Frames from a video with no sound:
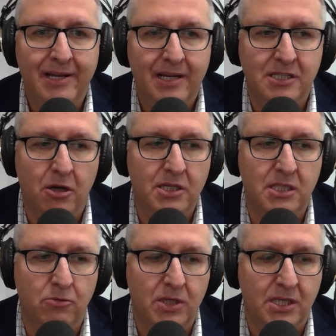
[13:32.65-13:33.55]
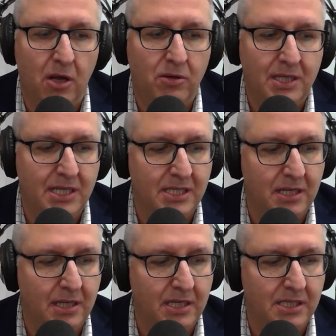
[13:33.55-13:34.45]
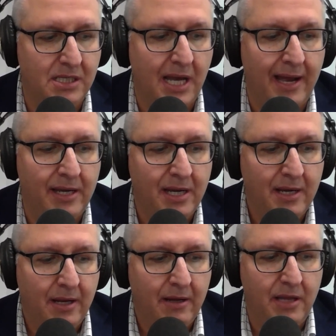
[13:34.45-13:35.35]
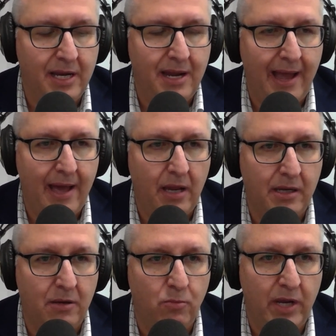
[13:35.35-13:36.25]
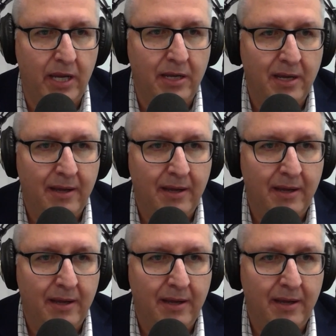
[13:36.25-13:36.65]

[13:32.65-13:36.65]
As long as the result is attained, then how can we